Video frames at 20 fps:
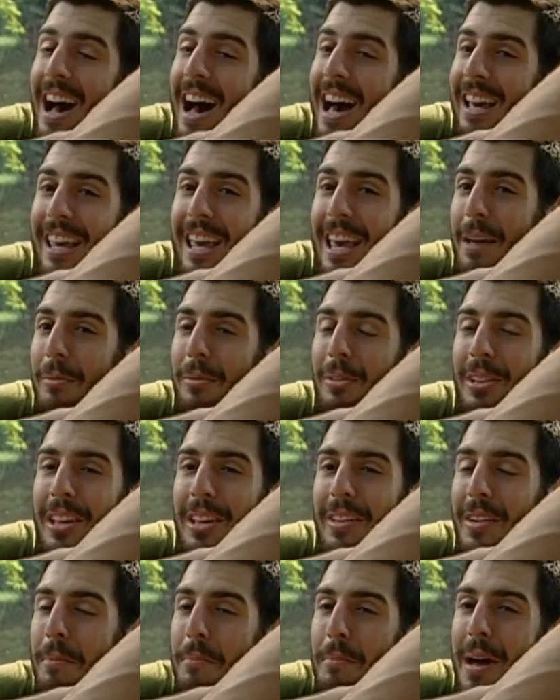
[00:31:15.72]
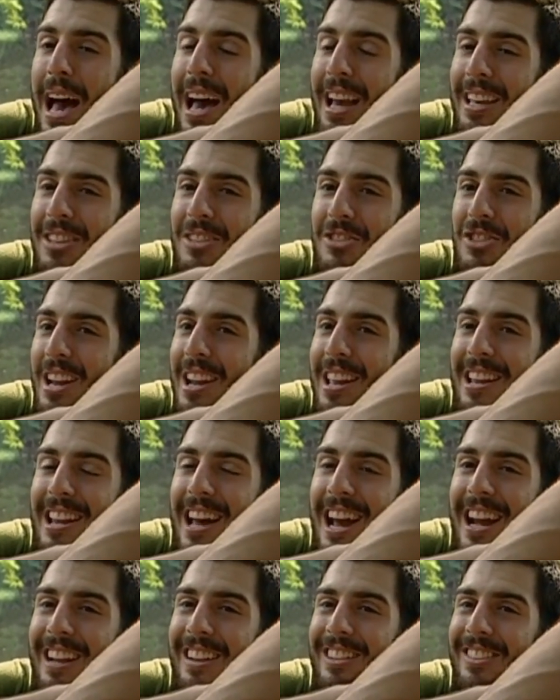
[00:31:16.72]
I can't believe I'm back in Jenna and
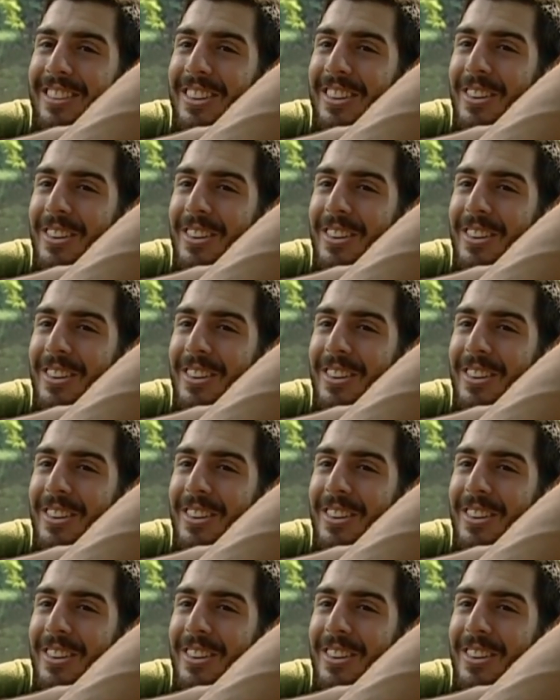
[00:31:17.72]
Heidi's good